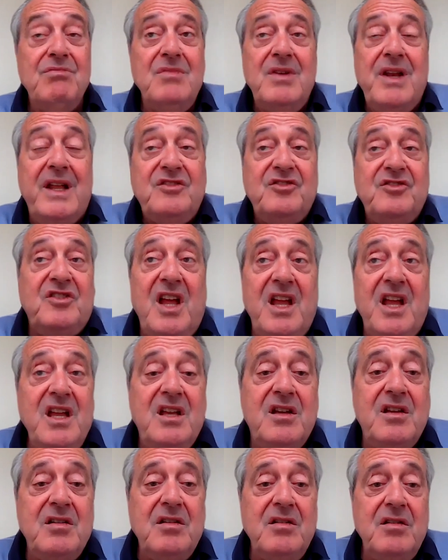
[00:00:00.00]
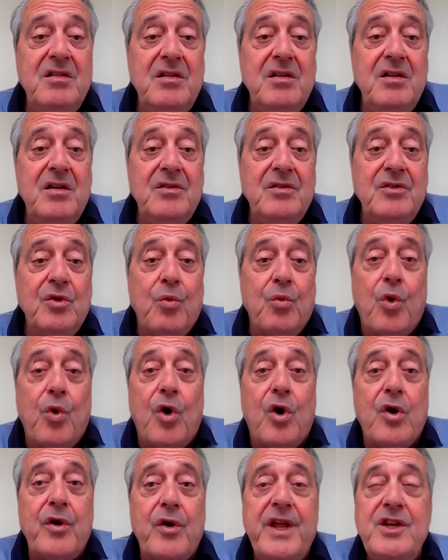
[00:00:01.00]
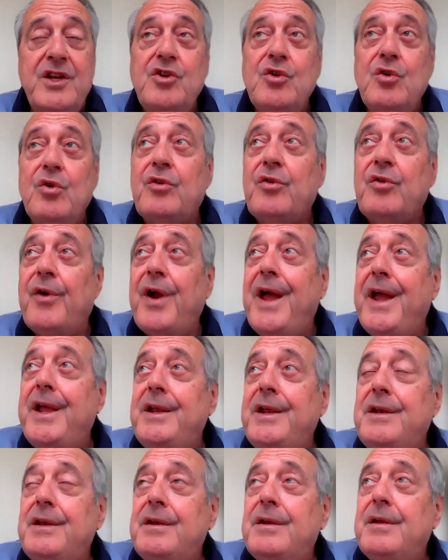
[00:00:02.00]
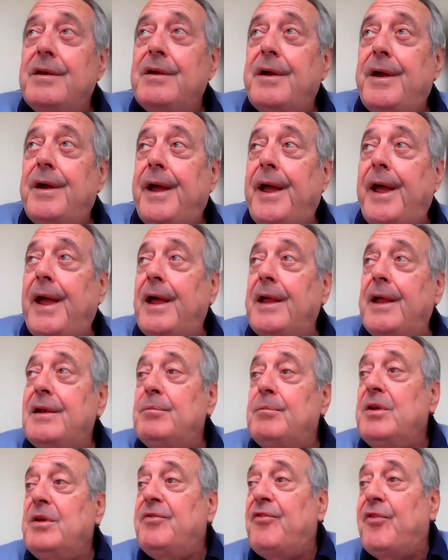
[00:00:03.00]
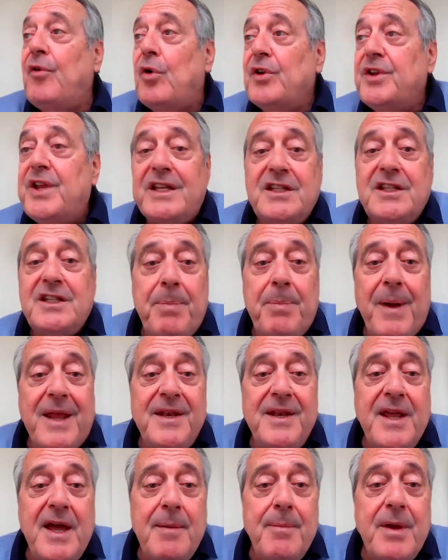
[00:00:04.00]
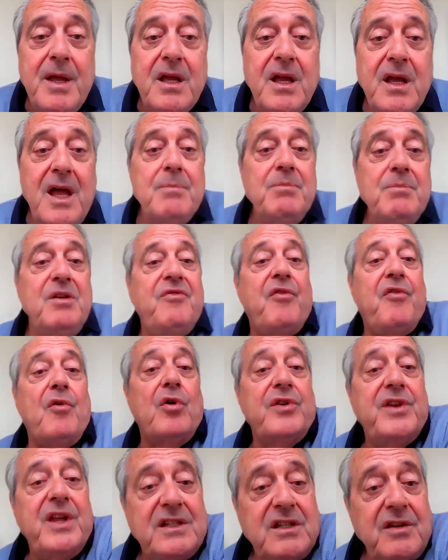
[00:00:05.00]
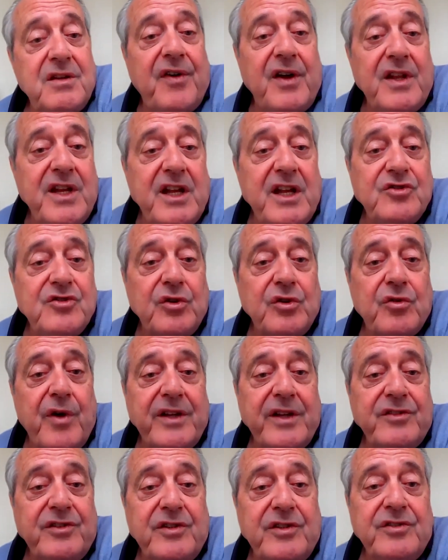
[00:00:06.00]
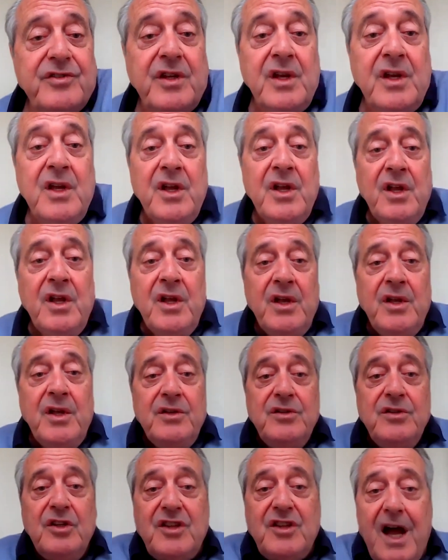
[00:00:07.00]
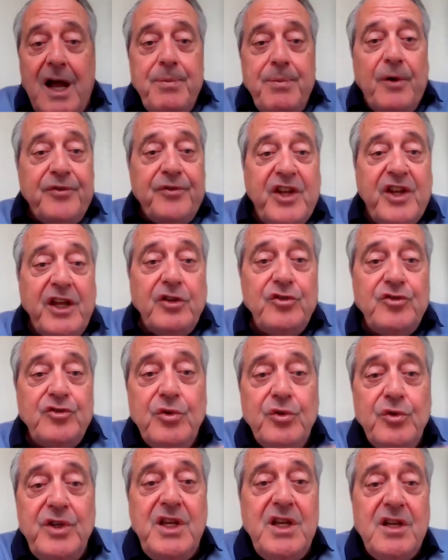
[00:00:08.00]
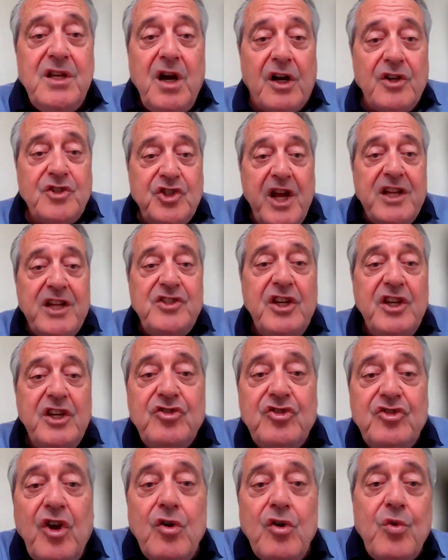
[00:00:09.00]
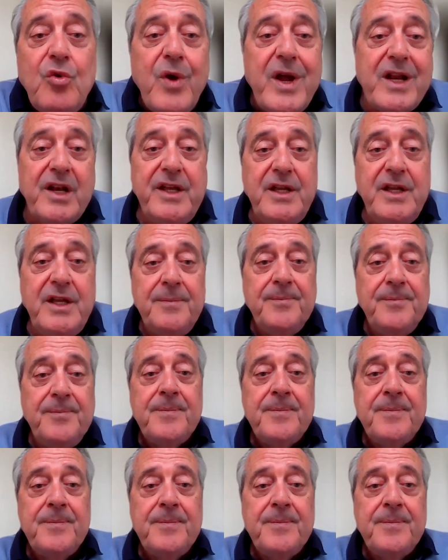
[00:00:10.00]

let's take the war in Ukraine and before that the pandemic and before that the financial crisis. The type of skills you need are changing so quickly